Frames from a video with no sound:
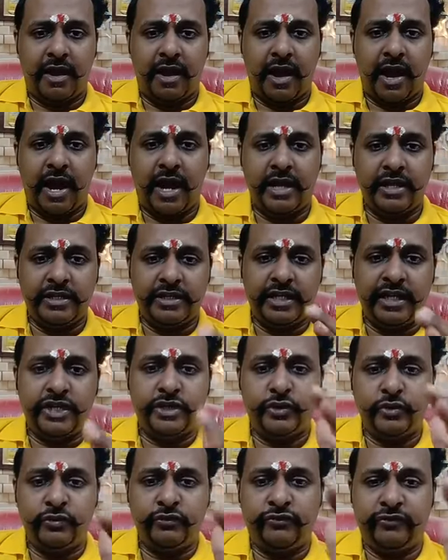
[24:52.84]
And they
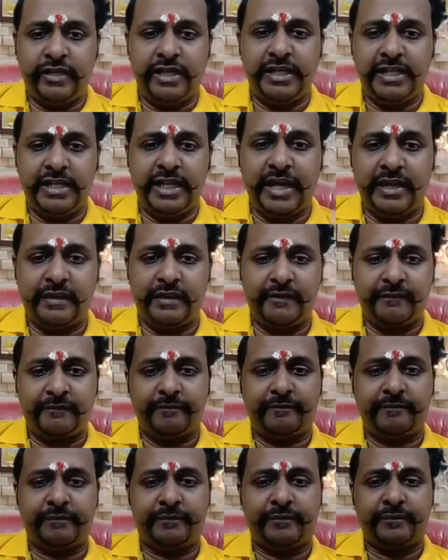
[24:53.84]
should feel that
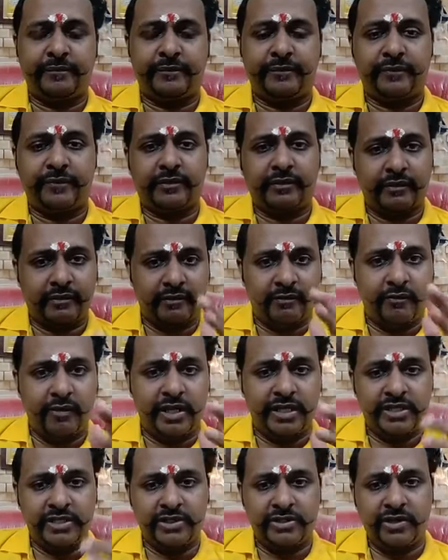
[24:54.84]

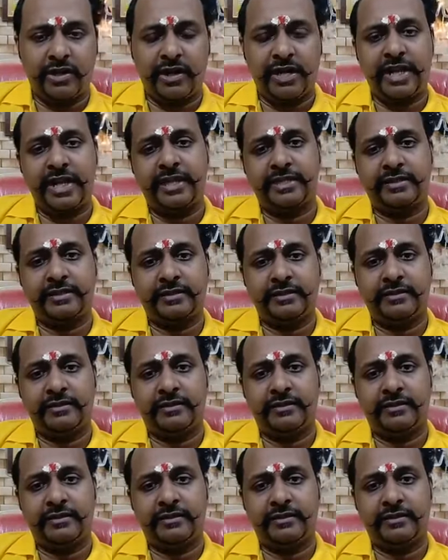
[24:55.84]
what is called as